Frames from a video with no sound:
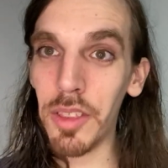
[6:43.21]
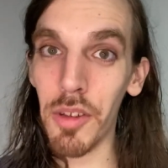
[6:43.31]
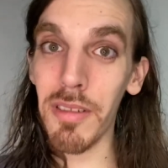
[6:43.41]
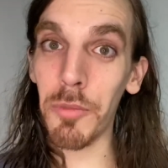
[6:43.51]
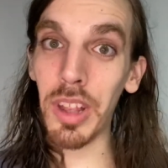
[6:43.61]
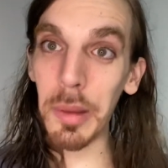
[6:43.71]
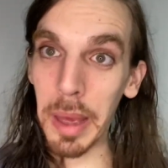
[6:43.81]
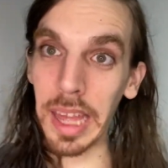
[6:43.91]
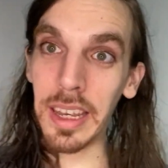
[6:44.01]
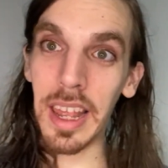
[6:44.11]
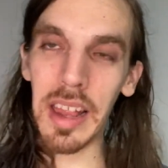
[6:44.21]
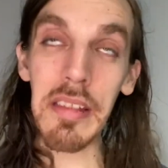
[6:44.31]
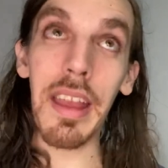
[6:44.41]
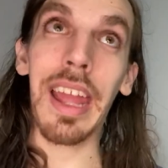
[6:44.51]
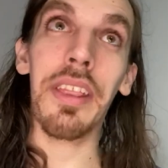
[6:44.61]
There's some really bad
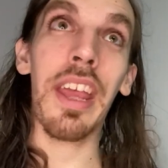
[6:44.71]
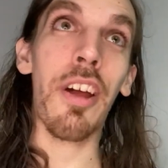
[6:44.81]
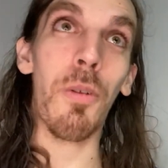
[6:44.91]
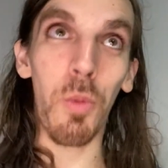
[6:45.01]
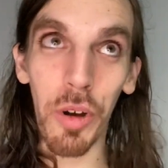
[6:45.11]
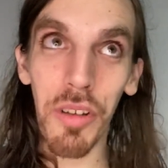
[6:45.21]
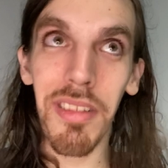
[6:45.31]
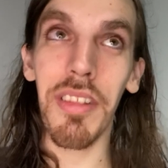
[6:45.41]
days, and they are worse